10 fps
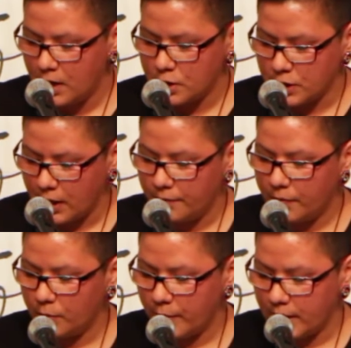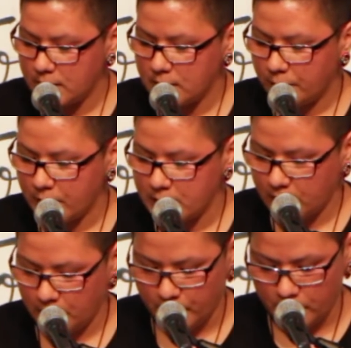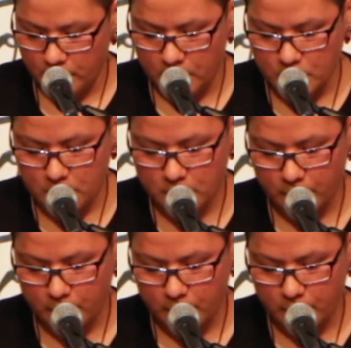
shameful rates of missing and murdered Indigenous